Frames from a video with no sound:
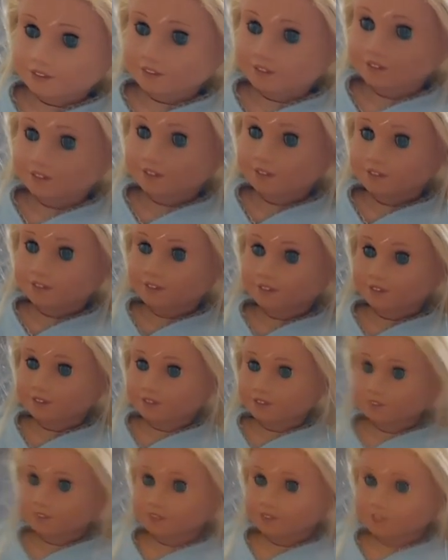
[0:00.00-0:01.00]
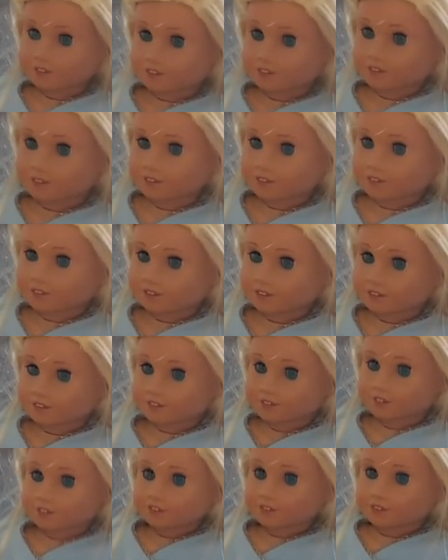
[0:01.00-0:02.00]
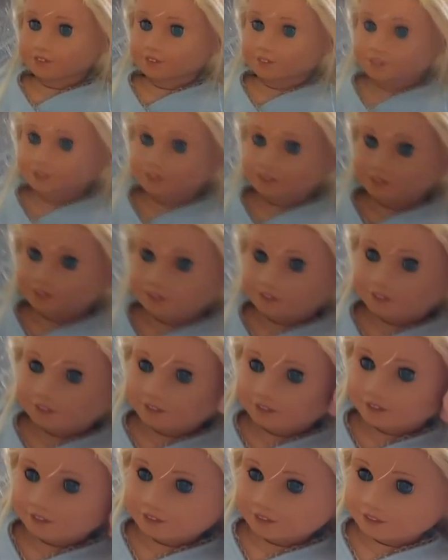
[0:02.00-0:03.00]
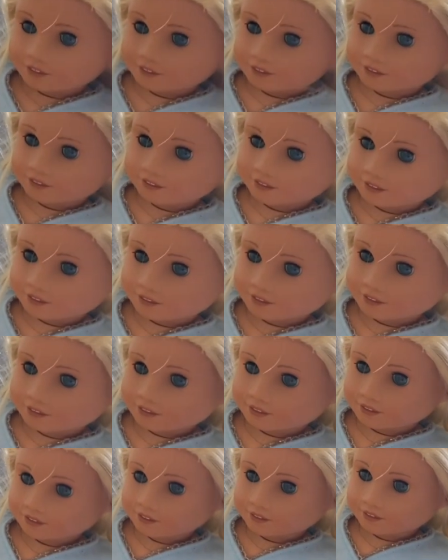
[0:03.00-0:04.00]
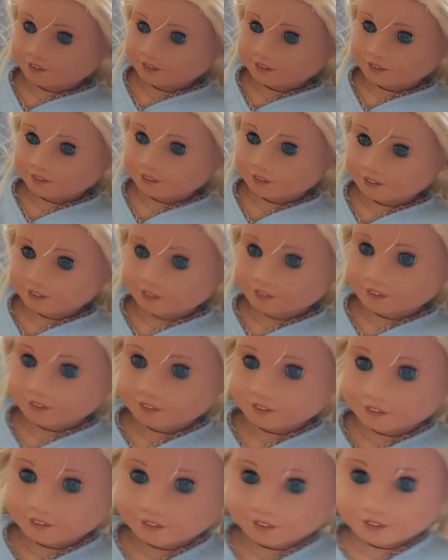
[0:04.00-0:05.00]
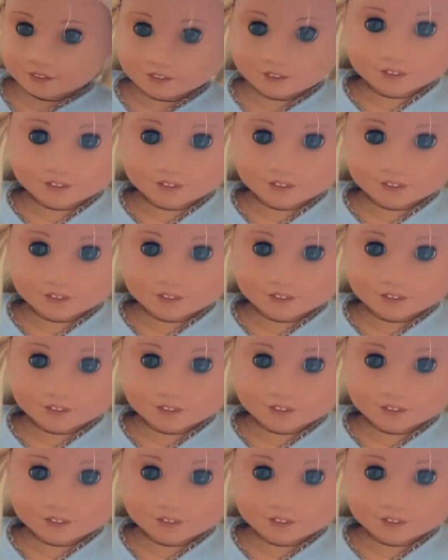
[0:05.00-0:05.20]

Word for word: Let me back up so you can see her. She was the most valuable one out of the group. She is a